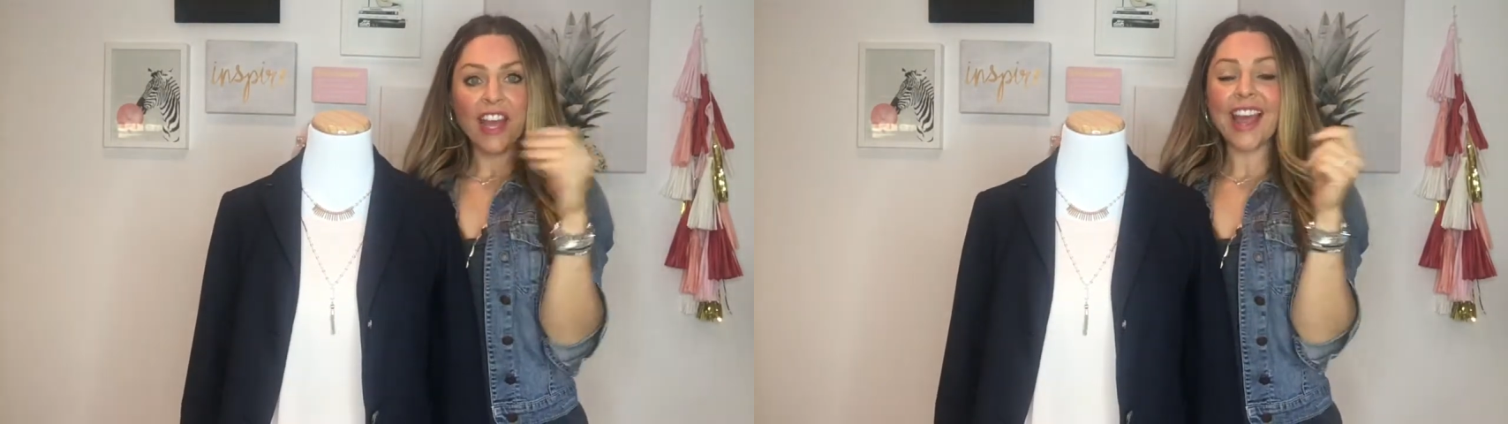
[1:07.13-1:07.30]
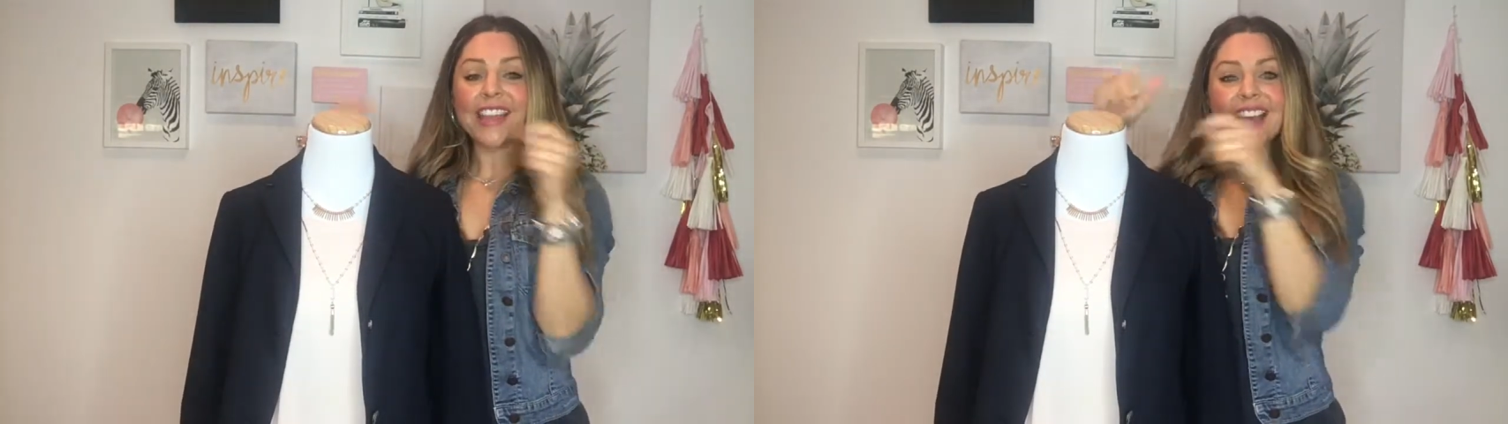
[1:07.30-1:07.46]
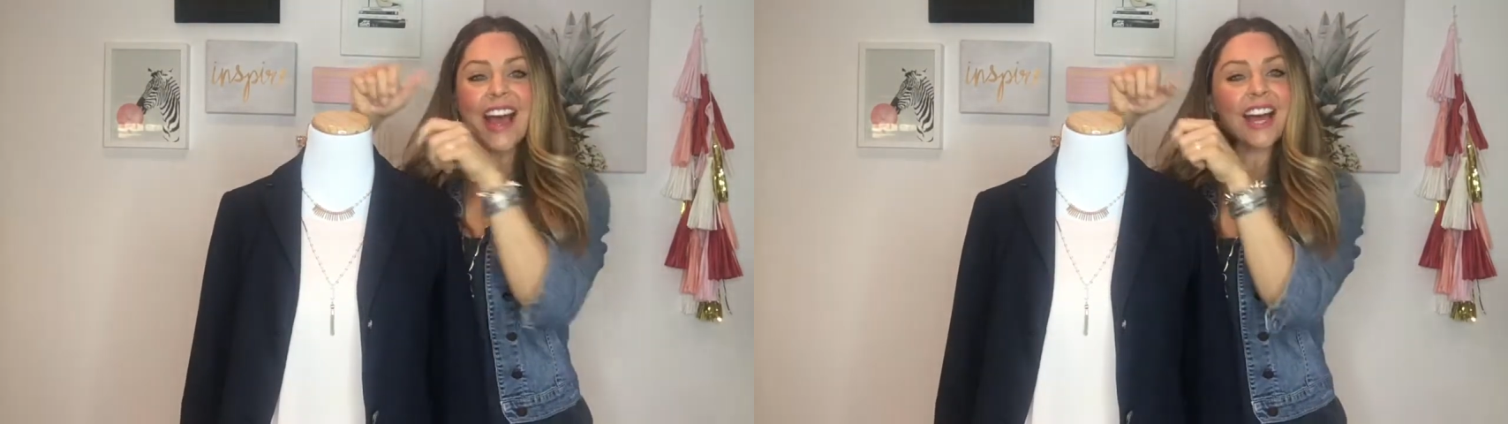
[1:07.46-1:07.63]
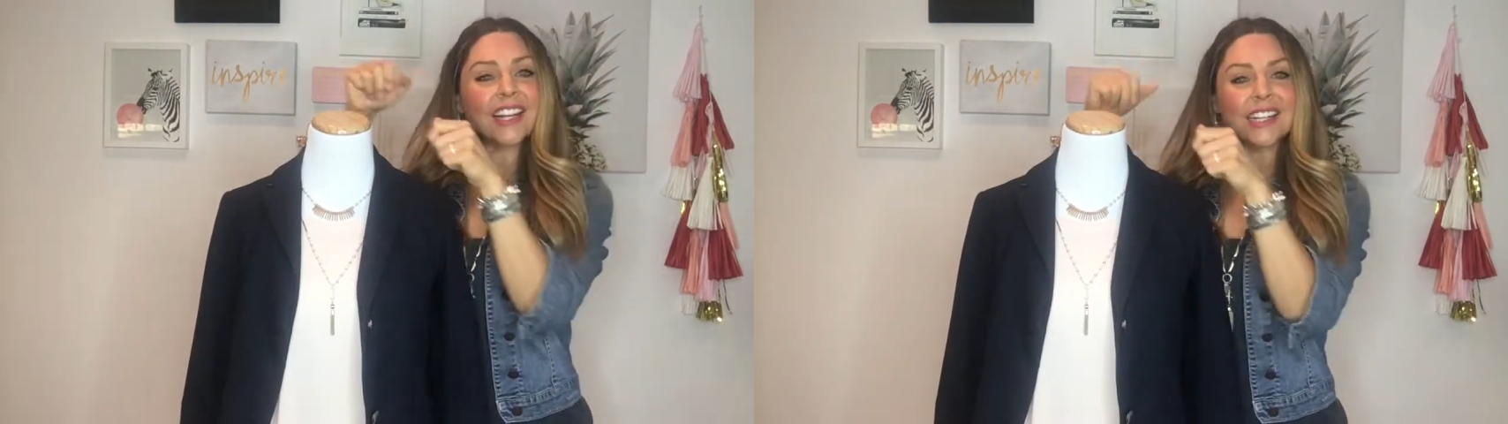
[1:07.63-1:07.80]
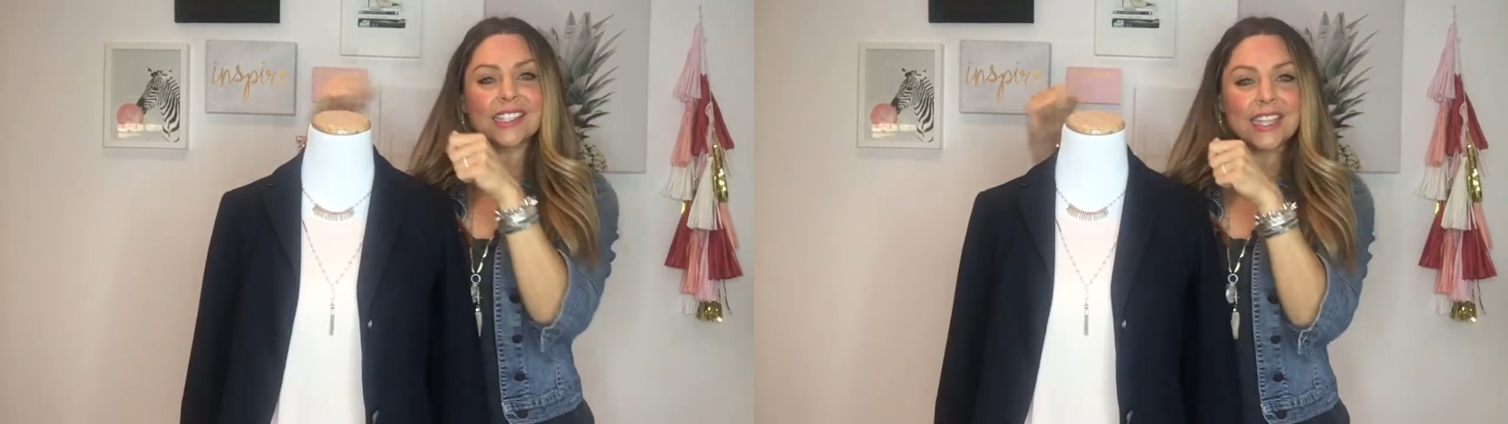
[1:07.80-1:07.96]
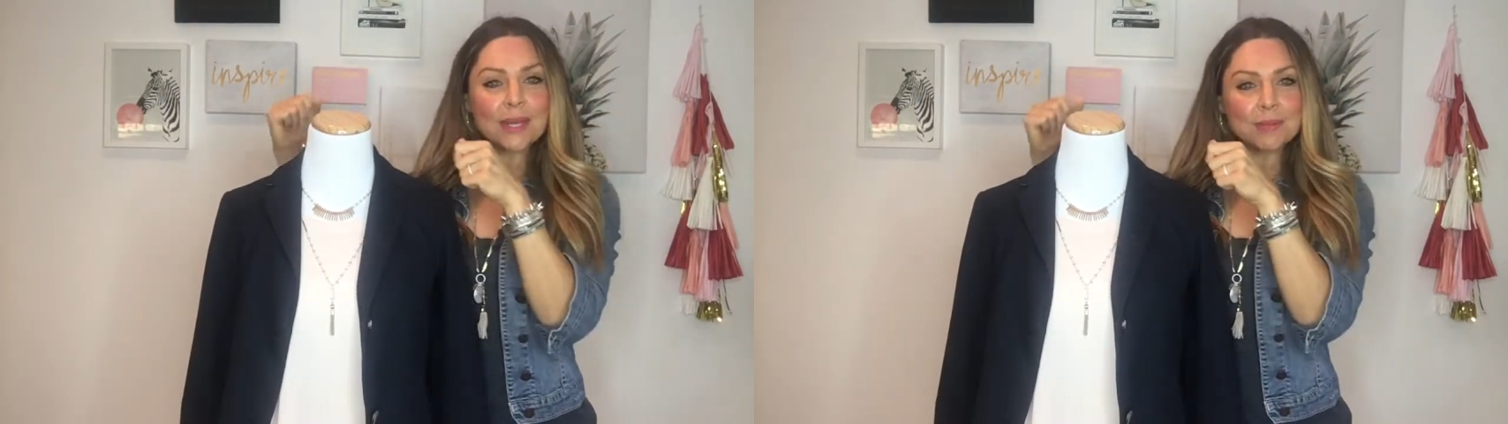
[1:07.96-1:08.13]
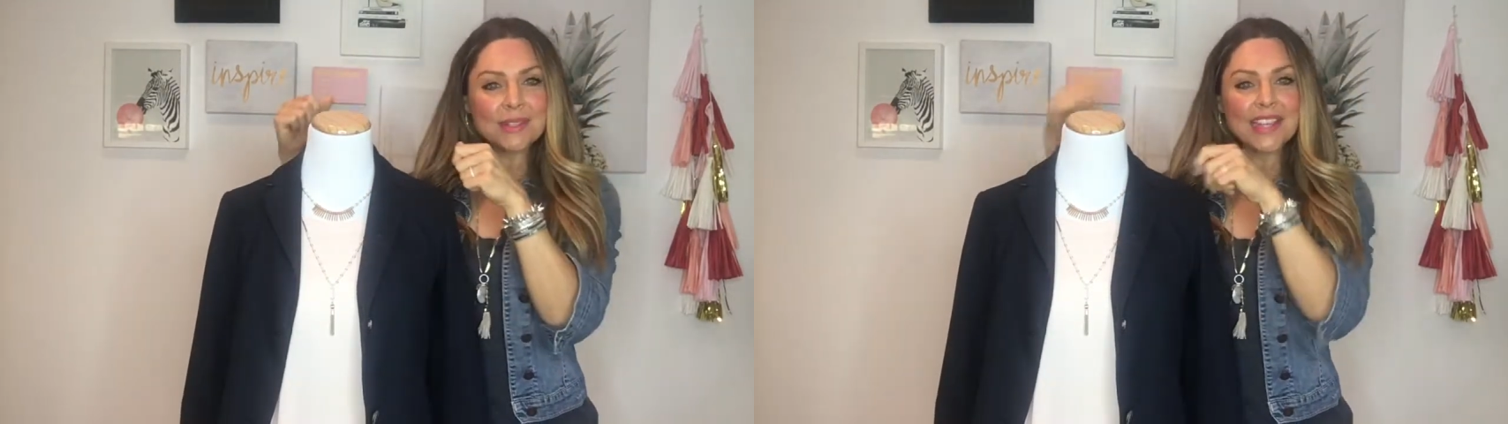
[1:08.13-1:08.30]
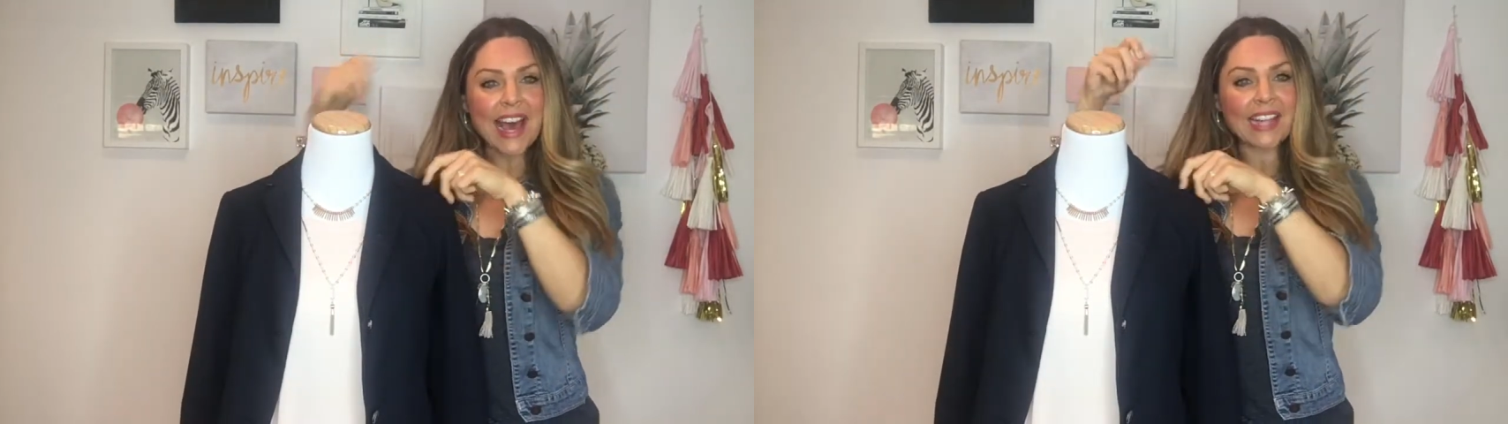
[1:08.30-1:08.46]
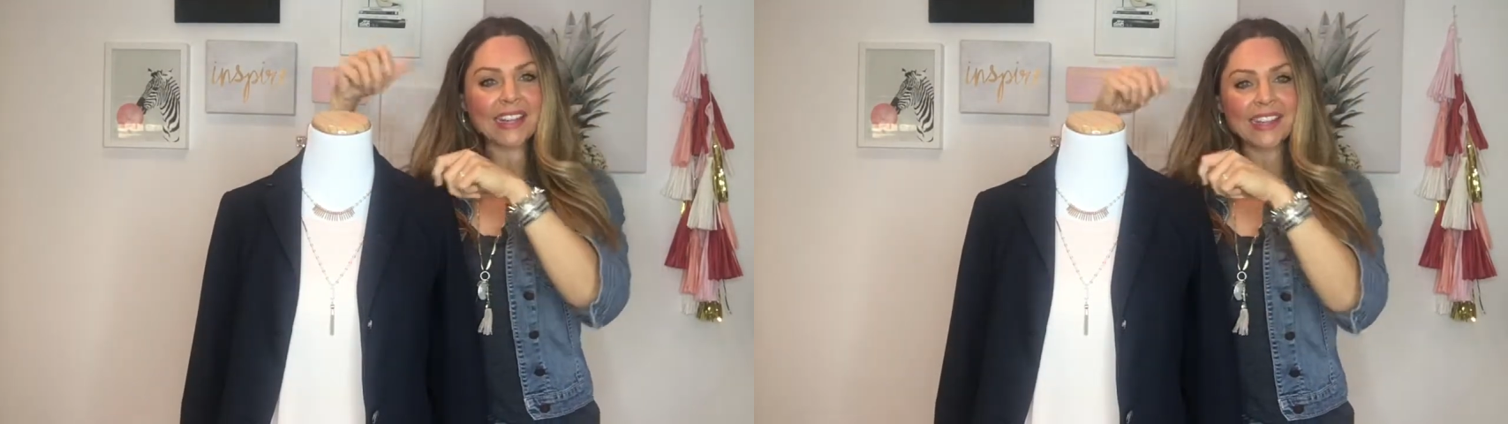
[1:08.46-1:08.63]
and that unclips,
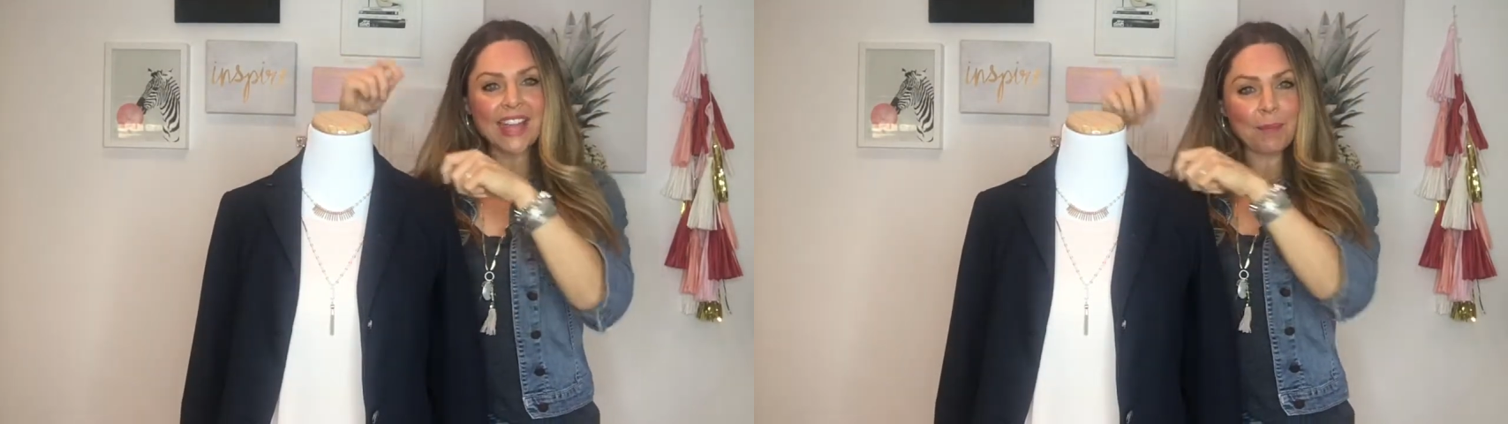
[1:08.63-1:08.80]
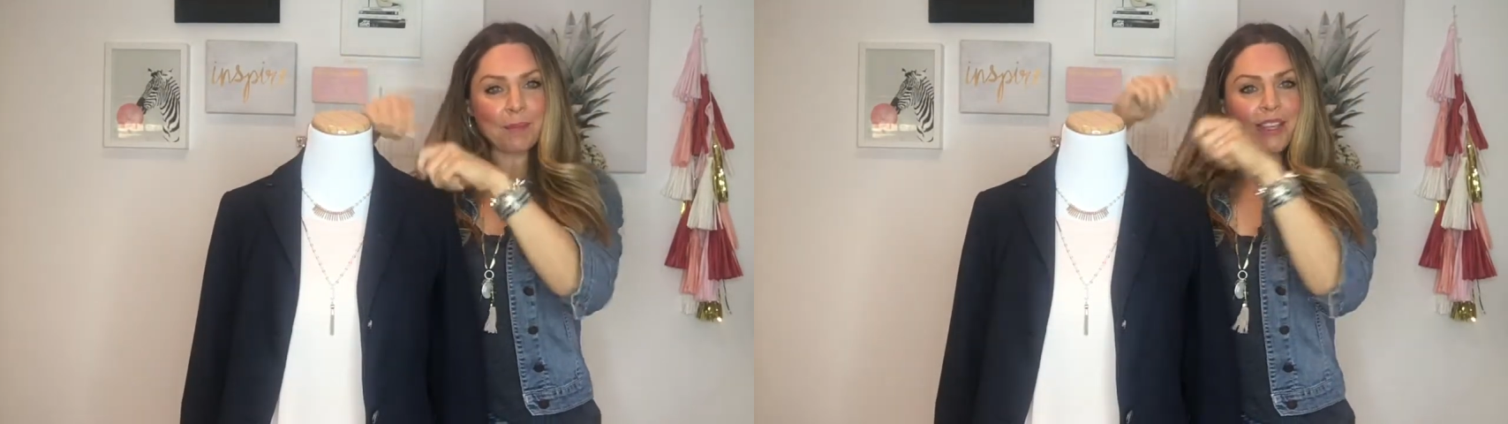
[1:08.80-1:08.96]
that